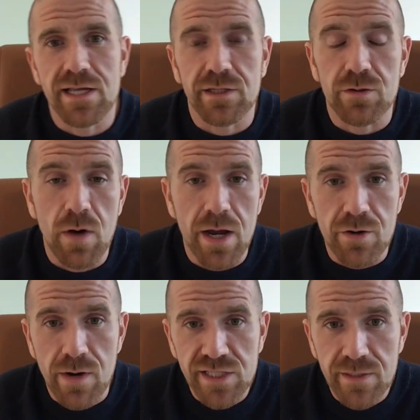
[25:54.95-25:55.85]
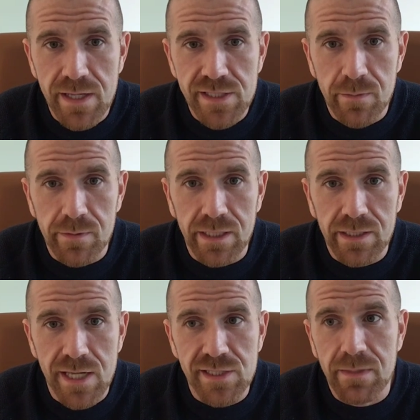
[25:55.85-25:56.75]
I said, don't underestimate someone like
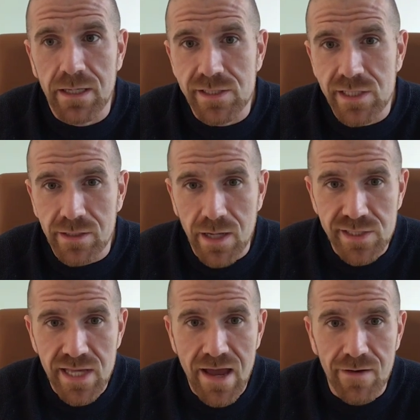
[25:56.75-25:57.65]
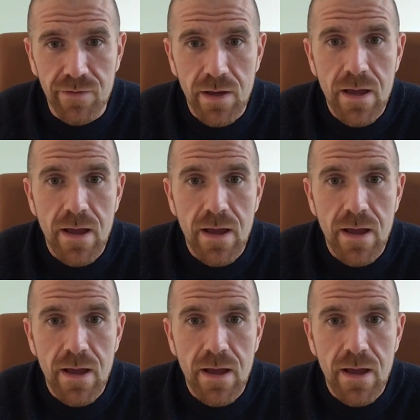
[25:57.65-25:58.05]
Tyson because he does have